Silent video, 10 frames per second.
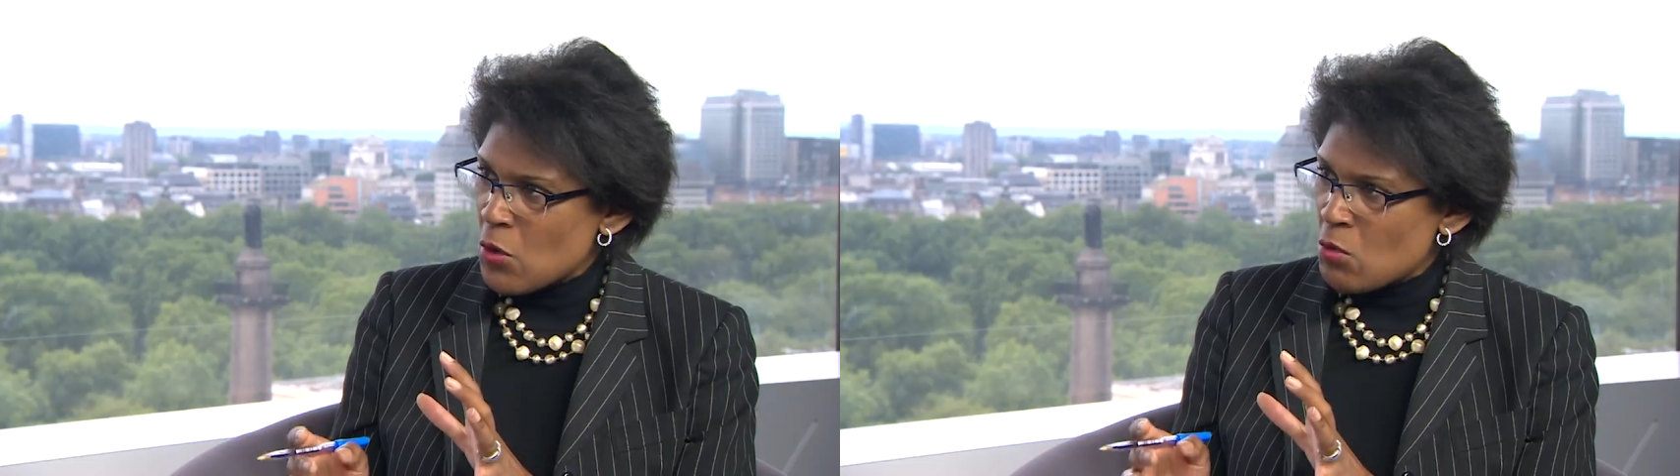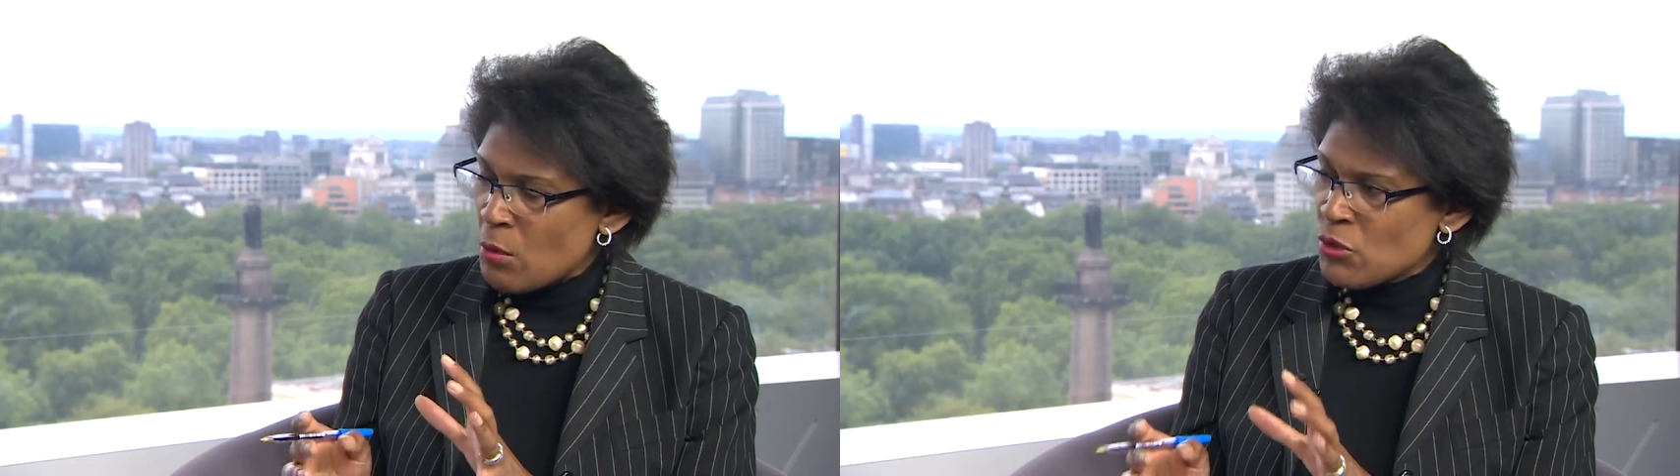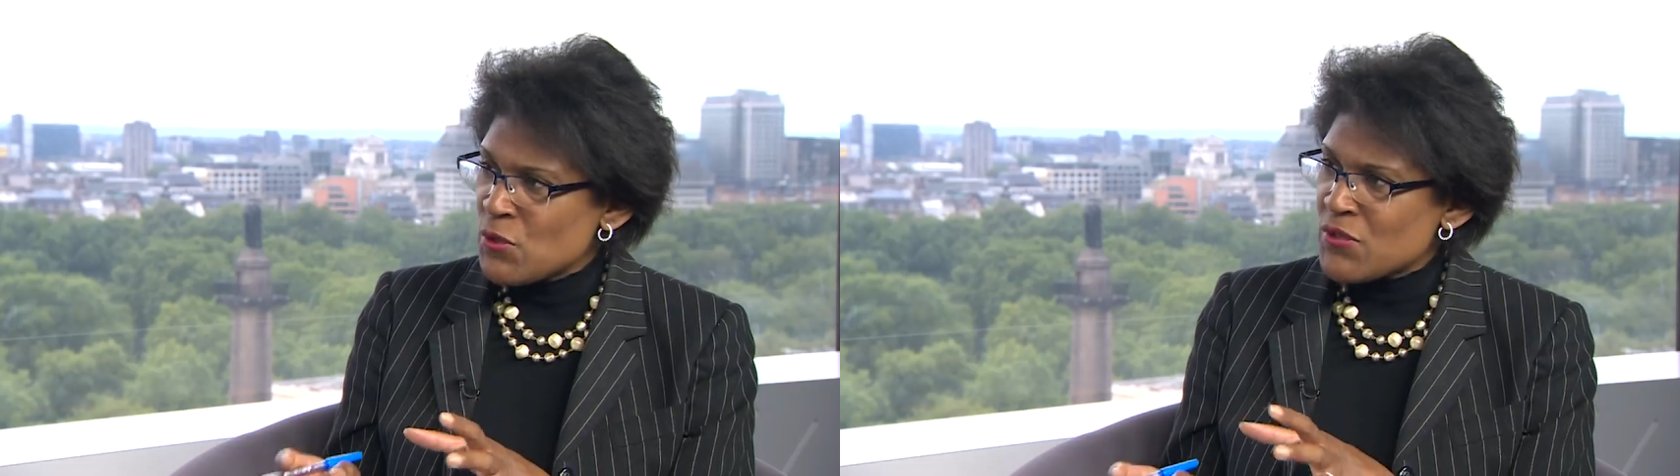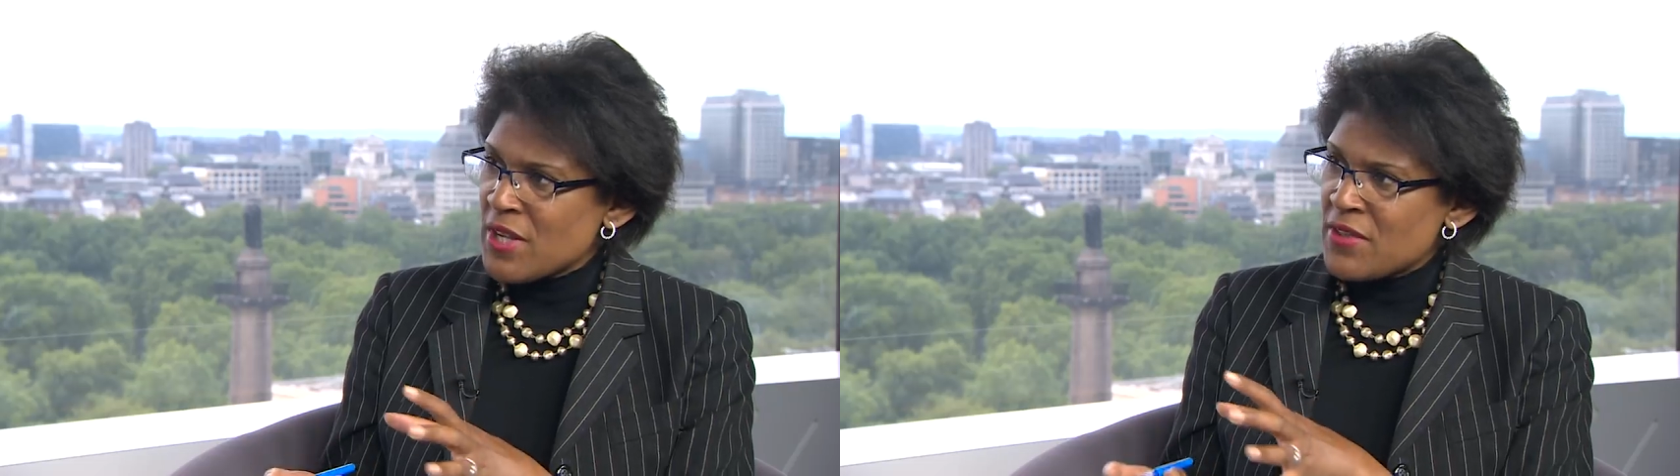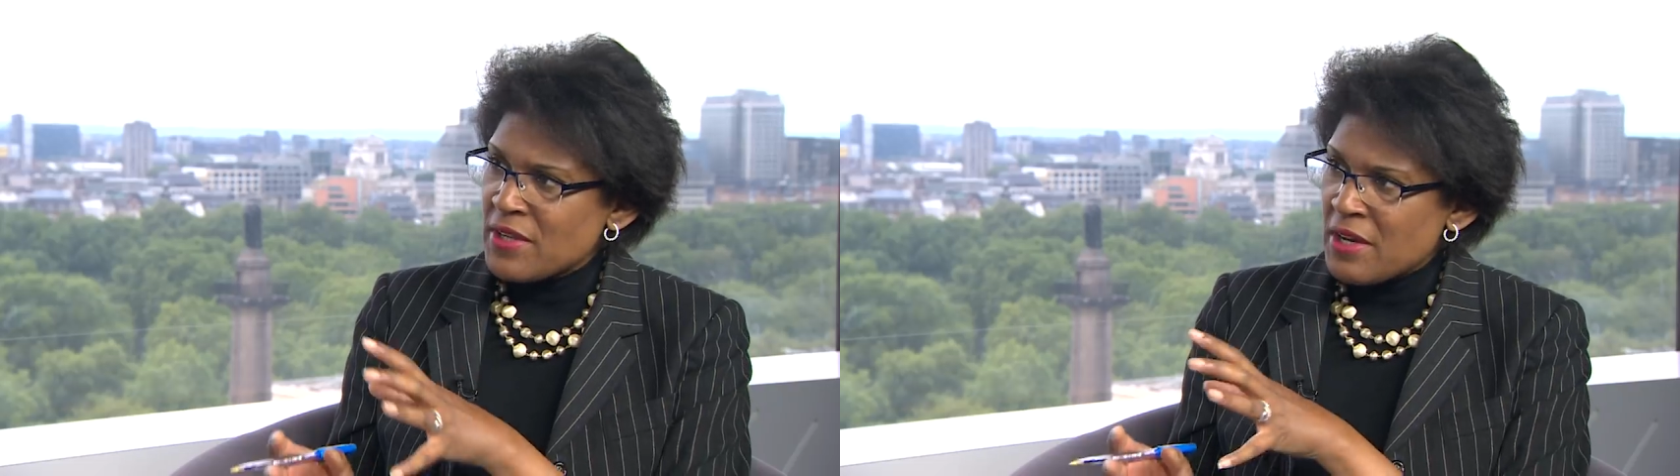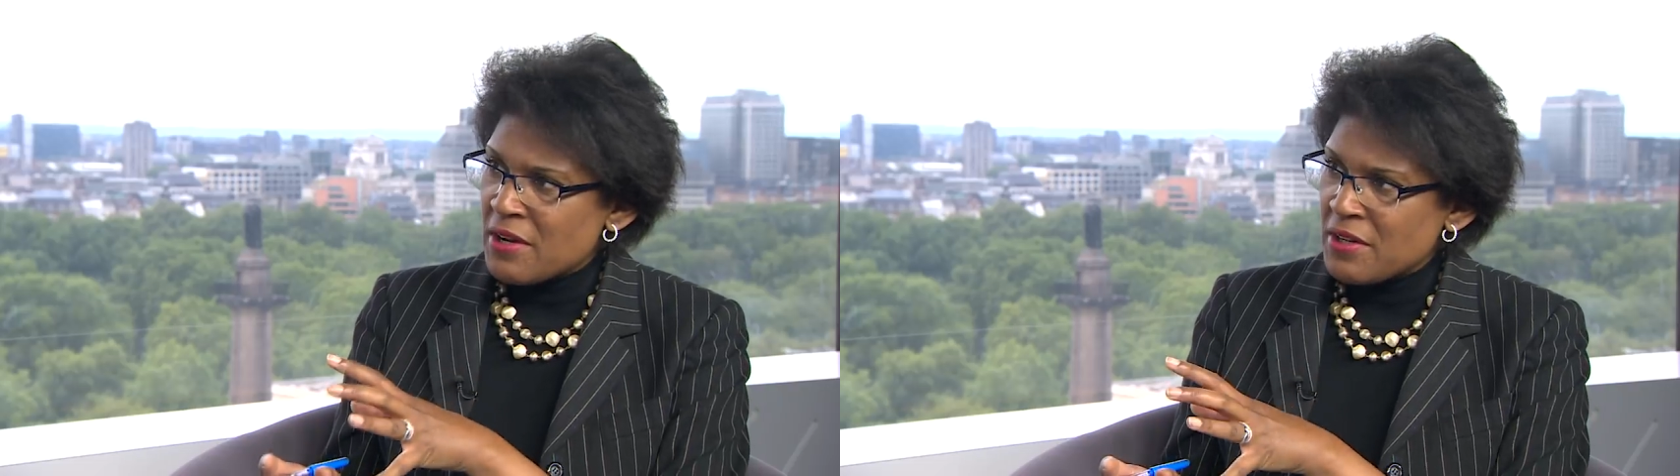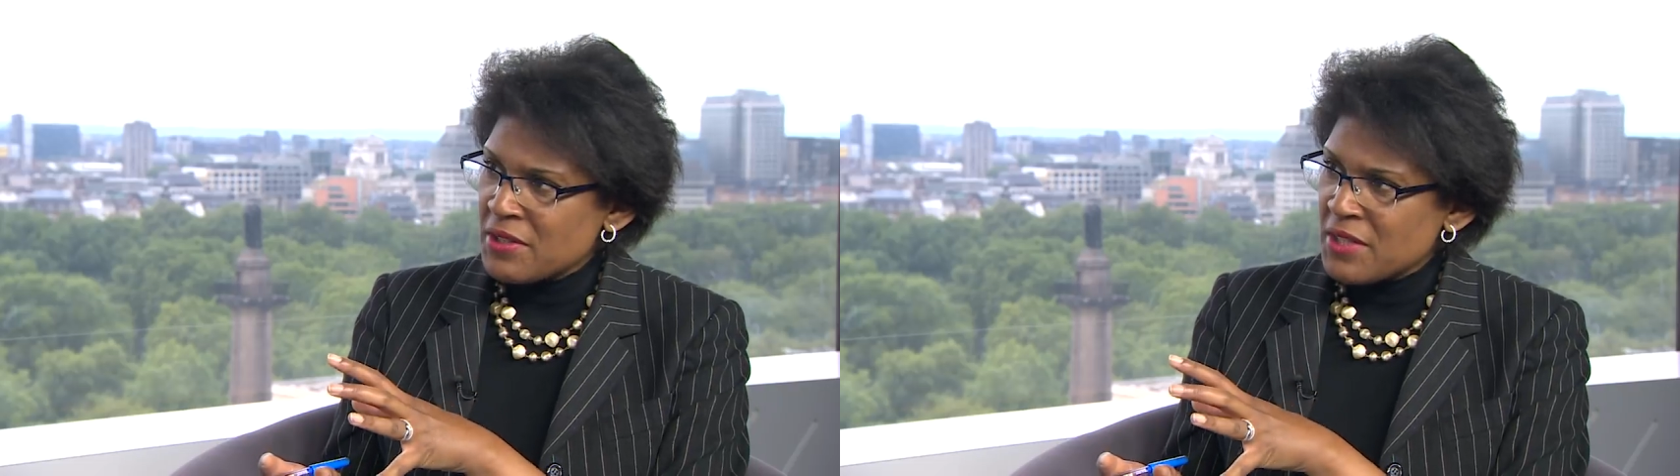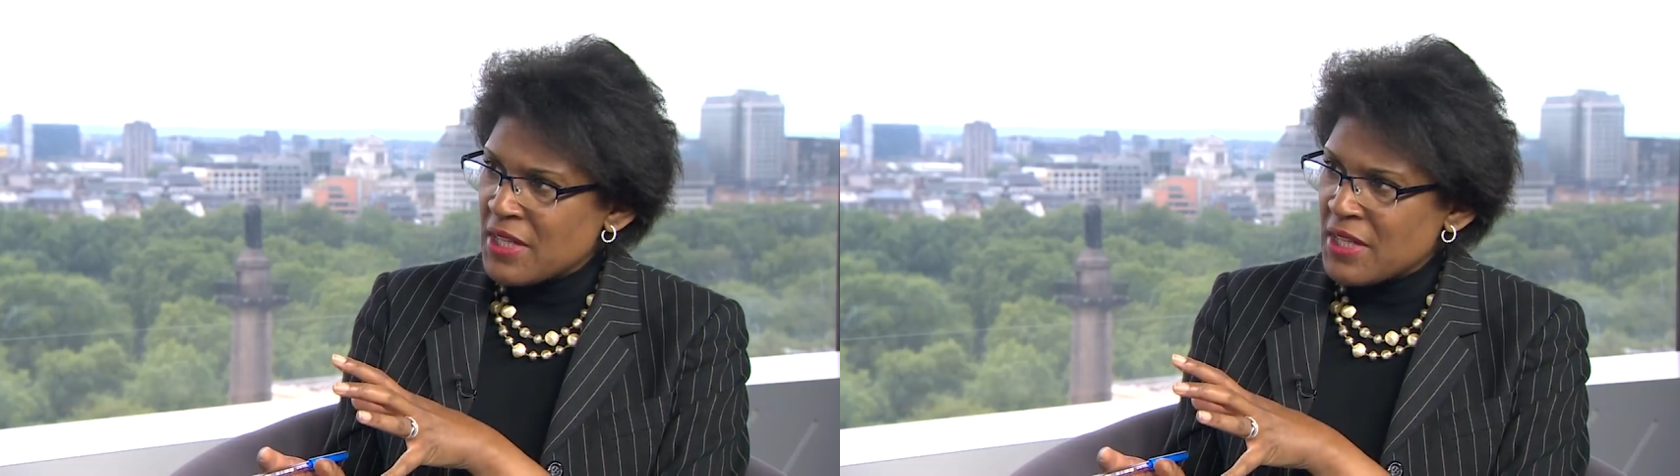what would you say they are?